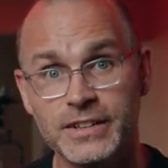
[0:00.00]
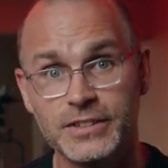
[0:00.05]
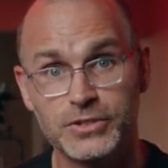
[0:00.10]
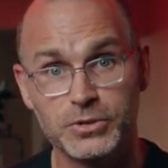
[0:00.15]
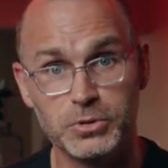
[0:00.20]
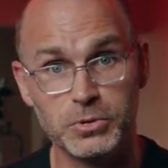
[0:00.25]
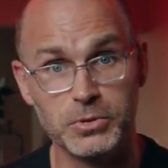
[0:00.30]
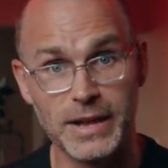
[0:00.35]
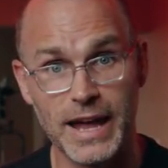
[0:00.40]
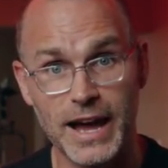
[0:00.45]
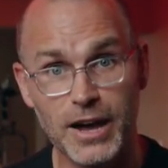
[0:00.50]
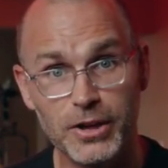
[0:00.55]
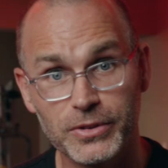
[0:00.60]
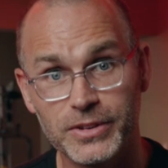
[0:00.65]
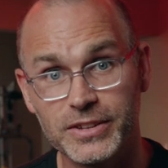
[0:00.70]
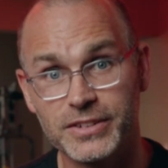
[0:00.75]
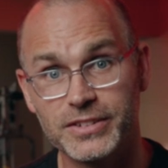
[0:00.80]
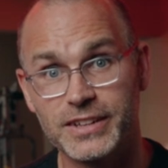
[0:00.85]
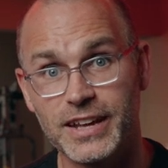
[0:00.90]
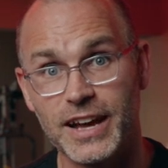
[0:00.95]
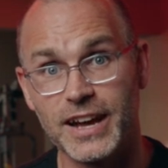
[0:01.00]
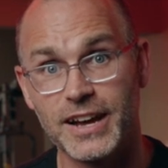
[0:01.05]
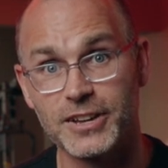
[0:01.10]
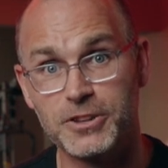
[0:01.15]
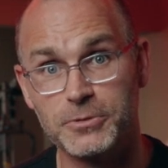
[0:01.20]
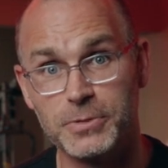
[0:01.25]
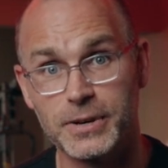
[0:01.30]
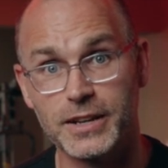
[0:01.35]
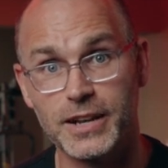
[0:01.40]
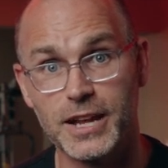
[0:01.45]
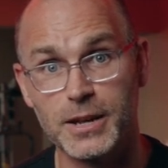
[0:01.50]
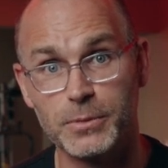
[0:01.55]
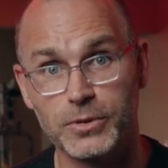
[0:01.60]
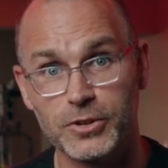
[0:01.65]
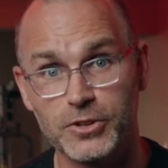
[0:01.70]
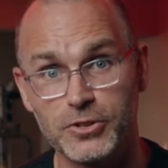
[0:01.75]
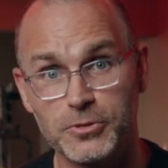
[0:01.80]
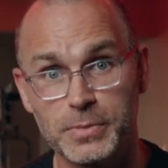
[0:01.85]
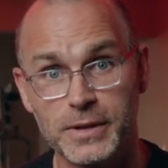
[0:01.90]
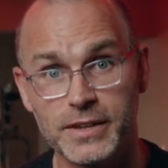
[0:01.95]
to now this guy's being able
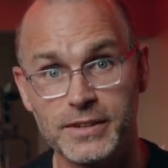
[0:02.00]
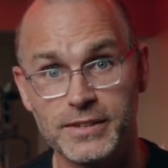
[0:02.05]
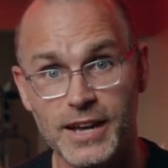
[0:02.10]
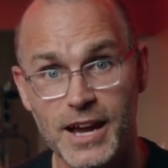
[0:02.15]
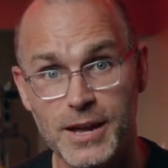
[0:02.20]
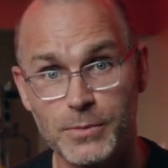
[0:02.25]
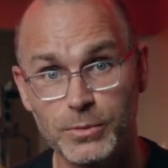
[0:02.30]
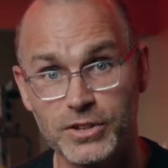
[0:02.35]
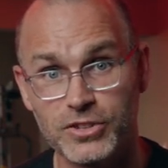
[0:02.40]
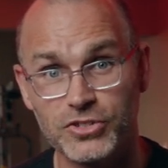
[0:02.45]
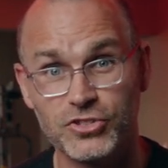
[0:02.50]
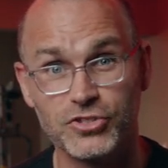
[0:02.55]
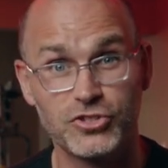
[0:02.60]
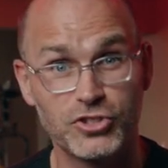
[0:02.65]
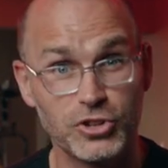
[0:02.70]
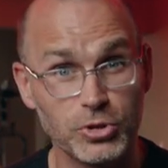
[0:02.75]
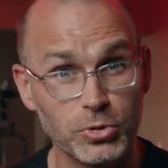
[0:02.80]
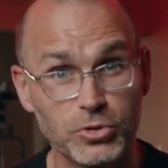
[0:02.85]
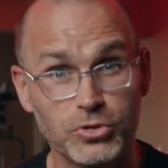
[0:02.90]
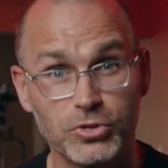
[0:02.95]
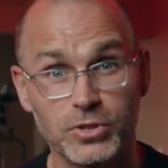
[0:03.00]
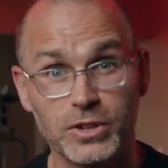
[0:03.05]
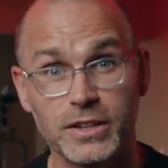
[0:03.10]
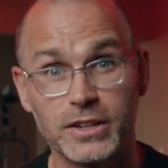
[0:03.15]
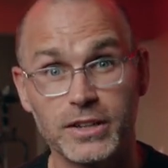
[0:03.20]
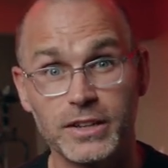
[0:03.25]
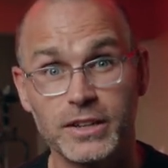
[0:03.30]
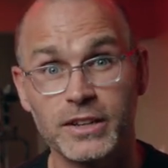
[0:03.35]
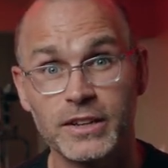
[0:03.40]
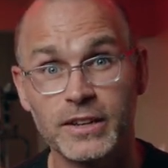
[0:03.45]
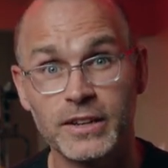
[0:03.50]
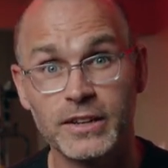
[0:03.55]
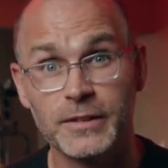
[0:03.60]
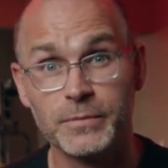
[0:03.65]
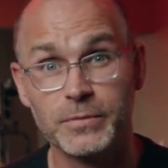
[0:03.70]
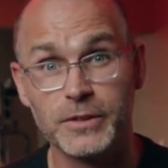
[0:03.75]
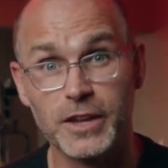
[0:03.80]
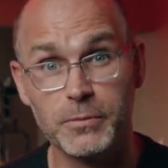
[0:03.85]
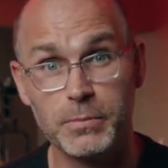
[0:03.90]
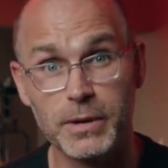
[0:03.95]
to spend time with his children
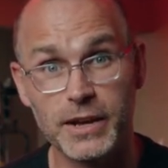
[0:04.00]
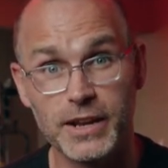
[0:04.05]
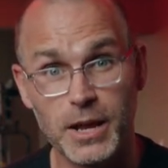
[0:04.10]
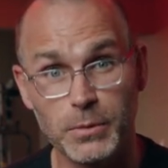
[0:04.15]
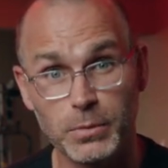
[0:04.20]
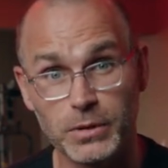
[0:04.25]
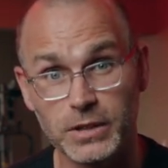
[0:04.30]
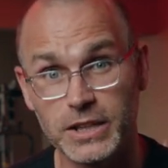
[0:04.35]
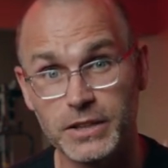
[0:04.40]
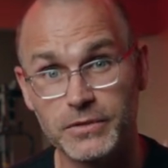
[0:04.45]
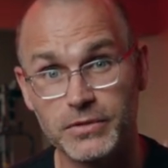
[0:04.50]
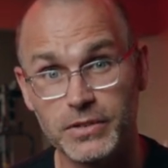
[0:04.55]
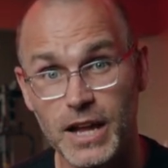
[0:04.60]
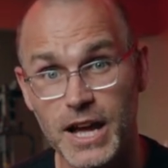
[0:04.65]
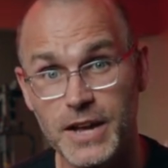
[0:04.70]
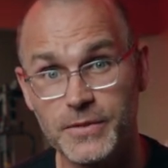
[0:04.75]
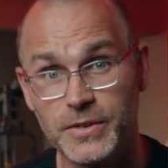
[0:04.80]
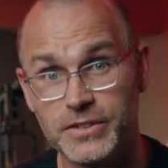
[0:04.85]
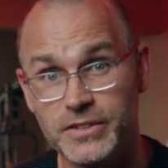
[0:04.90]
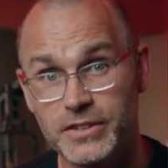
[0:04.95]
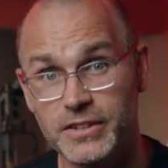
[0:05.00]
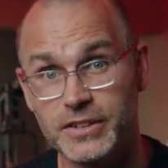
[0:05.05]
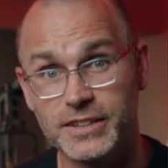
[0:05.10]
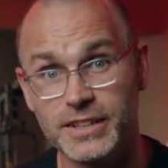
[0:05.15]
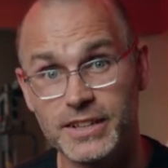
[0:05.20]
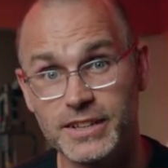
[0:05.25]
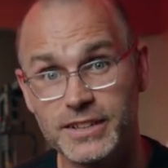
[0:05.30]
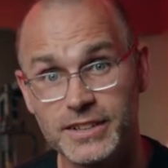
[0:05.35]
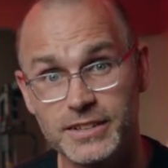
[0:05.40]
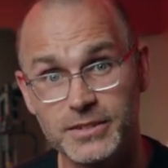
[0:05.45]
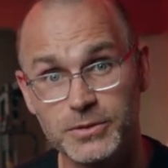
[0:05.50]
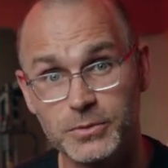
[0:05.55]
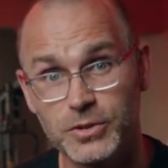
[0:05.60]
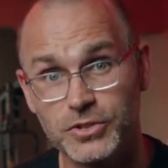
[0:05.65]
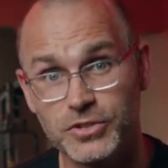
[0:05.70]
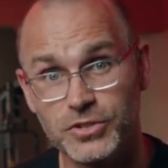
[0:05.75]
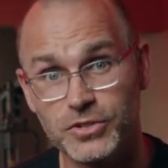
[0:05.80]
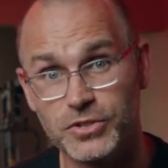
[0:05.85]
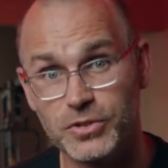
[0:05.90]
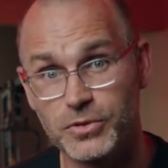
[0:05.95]
and being able to live life as intended,
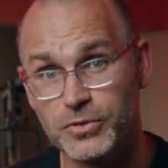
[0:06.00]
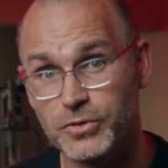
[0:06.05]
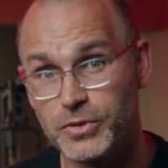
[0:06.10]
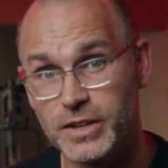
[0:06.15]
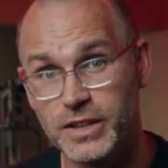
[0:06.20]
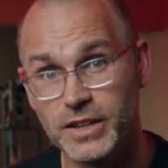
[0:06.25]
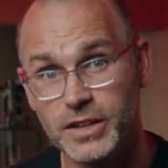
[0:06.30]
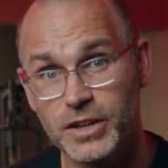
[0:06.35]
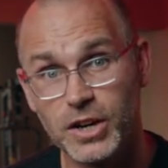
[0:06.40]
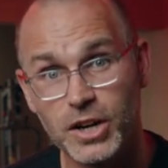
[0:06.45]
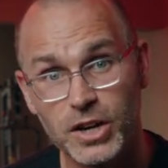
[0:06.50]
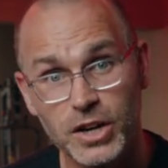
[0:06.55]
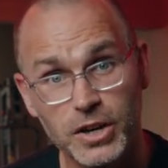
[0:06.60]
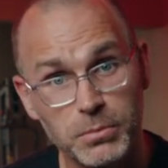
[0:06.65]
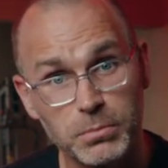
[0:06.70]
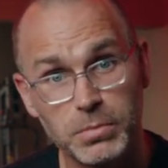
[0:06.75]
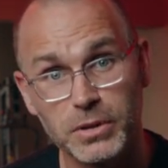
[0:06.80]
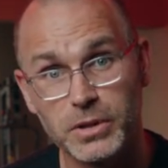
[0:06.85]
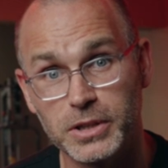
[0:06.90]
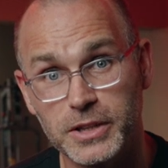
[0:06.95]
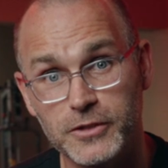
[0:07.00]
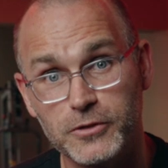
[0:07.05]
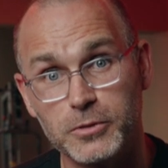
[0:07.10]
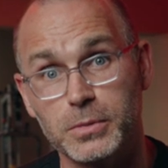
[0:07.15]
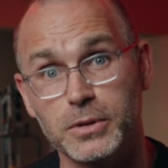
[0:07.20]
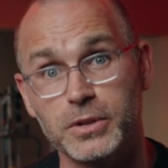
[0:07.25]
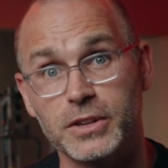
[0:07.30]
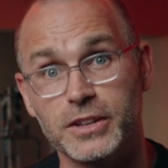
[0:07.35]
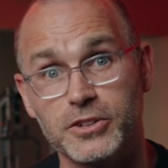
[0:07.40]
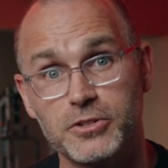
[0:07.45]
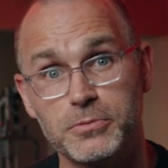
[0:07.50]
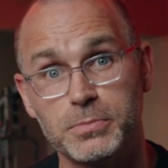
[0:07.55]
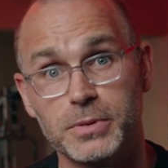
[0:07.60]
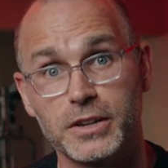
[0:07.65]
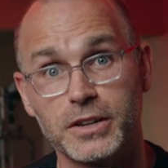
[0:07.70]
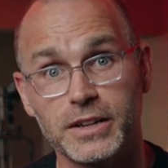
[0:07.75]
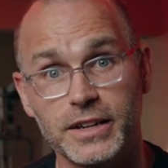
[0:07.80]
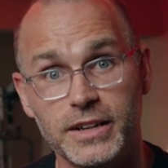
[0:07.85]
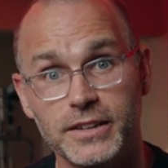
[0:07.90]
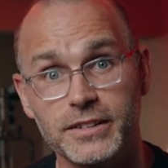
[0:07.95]
which is a freaking unbelievable
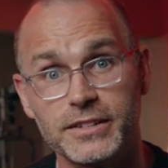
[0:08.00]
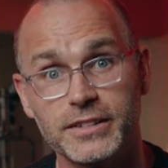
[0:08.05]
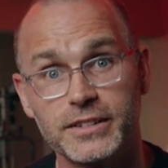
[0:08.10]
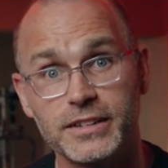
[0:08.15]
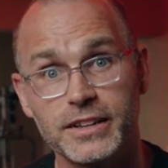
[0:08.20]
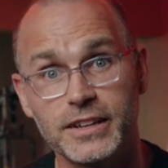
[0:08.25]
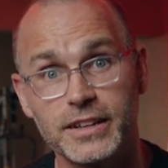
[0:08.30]
experience.